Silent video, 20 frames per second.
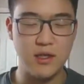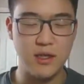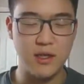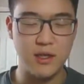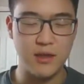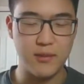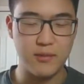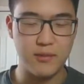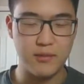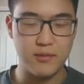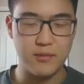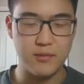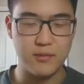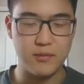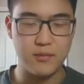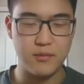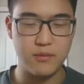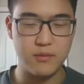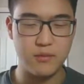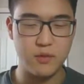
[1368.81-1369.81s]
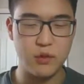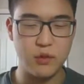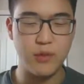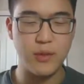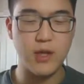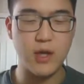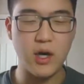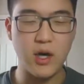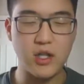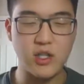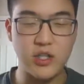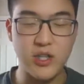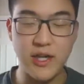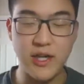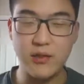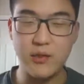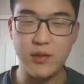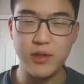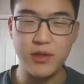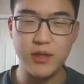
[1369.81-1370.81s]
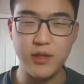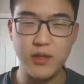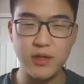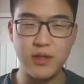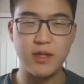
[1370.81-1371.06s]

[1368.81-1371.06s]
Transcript: um, who we are genuinely.